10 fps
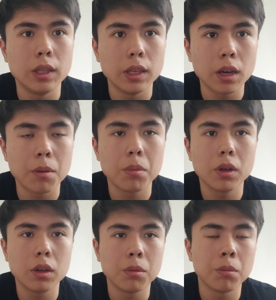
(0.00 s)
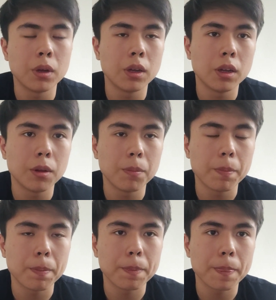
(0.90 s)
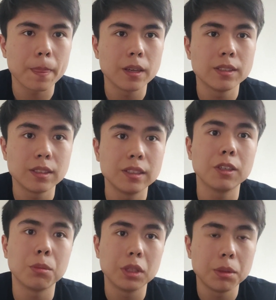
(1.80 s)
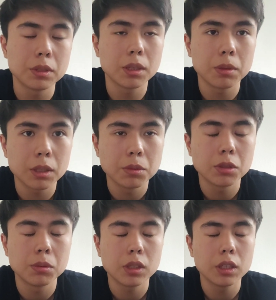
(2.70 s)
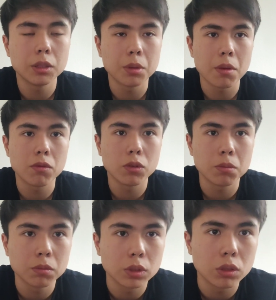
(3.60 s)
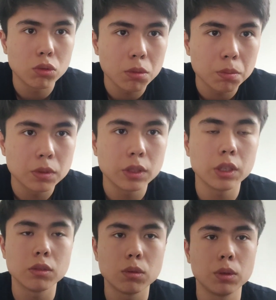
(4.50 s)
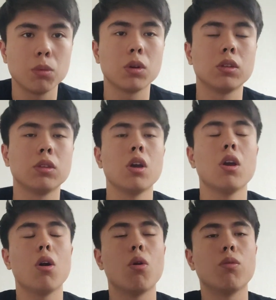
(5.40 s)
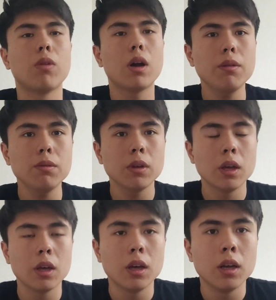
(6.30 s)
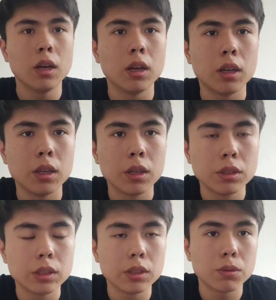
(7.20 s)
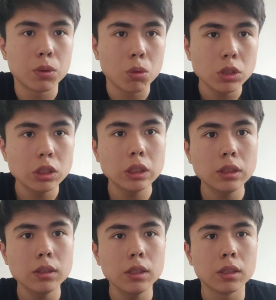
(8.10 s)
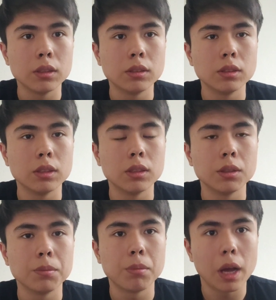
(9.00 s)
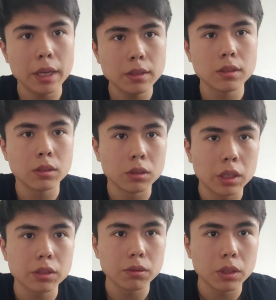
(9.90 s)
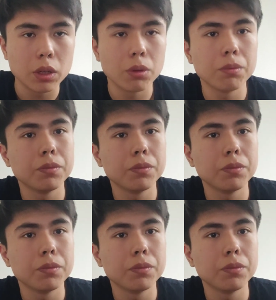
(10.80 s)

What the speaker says: yeah, my, still my name is Kavikan Milan, and I'm from the group CS2105. Thanks for watching, and bye till next video.